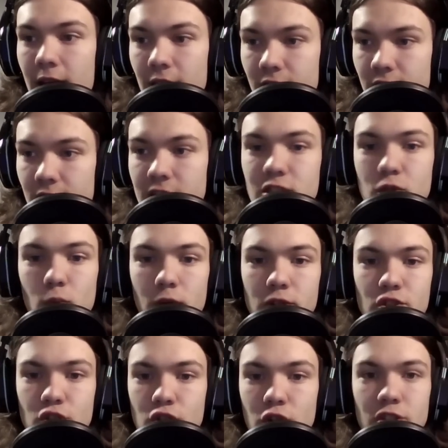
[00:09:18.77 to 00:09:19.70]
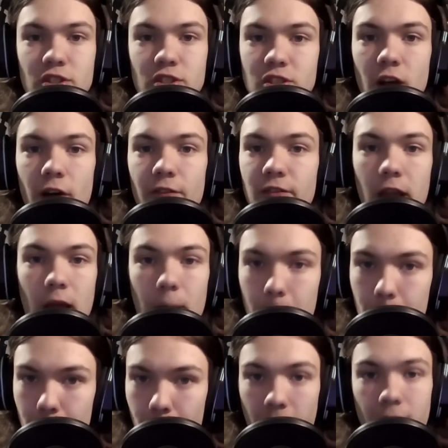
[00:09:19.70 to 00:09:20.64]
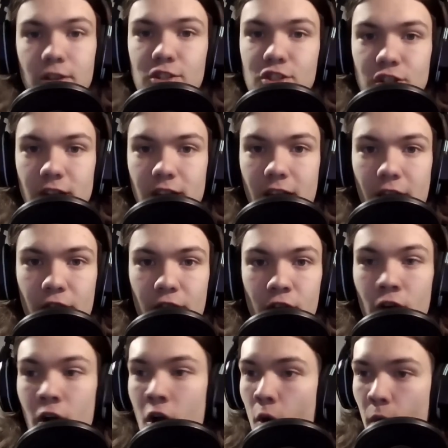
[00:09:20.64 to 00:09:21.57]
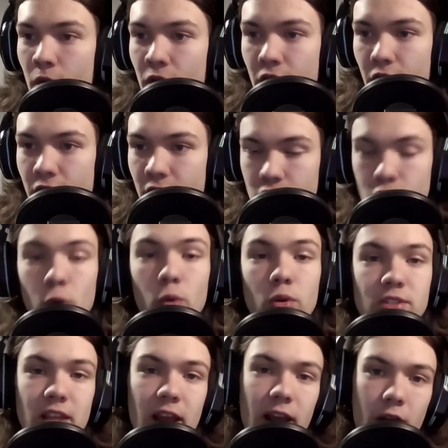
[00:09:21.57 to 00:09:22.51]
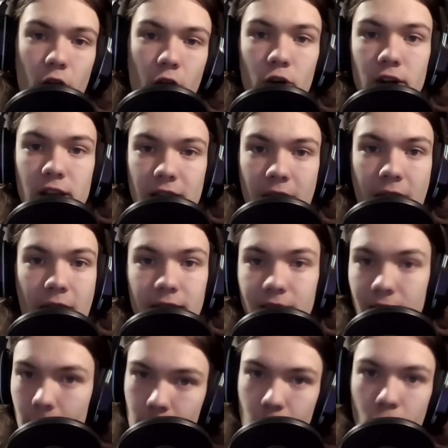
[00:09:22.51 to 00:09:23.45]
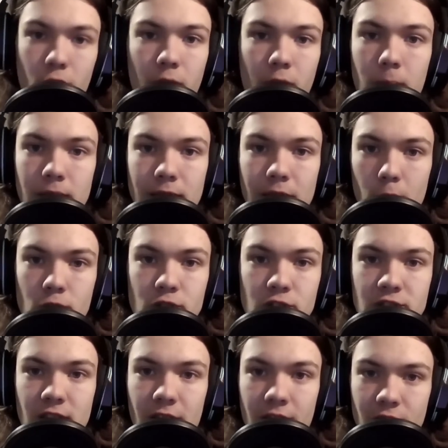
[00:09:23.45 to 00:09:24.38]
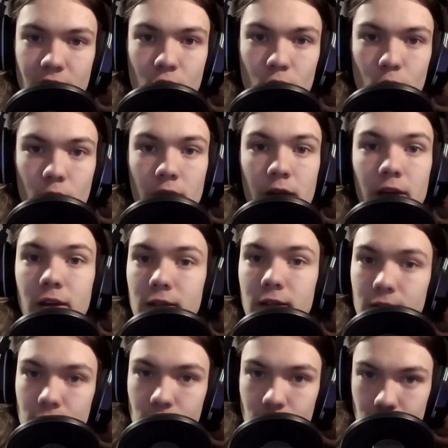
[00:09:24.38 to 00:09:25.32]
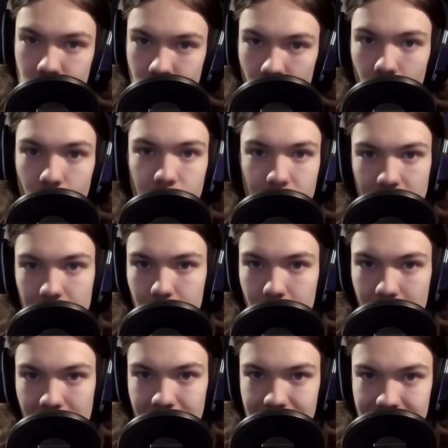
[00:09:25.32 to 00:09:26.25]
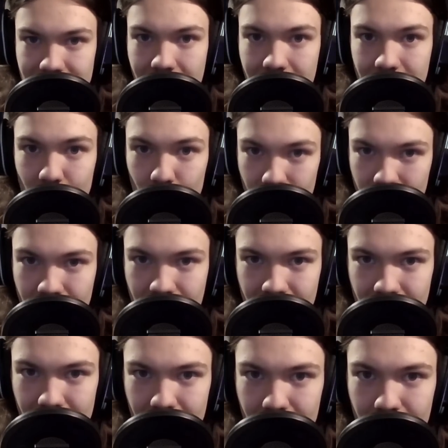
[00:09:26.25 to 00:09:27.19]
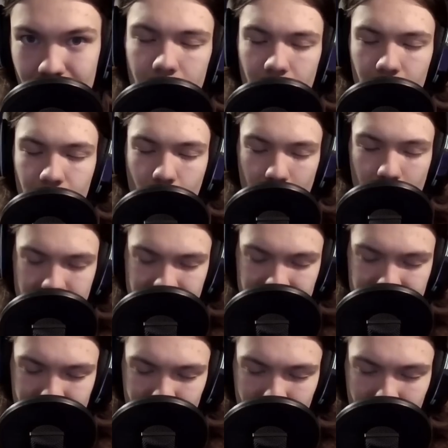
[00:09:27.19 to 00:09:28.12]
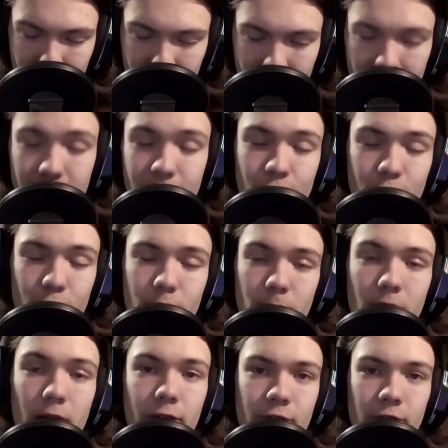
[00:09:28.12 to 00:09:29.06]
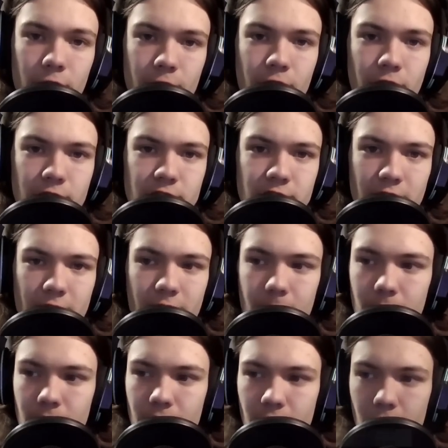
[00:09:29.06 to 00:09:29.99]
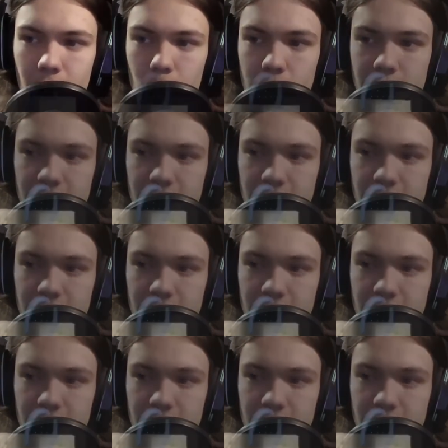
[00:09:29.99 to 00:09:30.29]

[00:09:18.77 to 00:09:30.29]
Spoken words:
This was just stuff that I botched together with the tools that I already had and the programming languages that I knew. You don't need my exact workflow. Of course, when playing through the mod for the first time, there were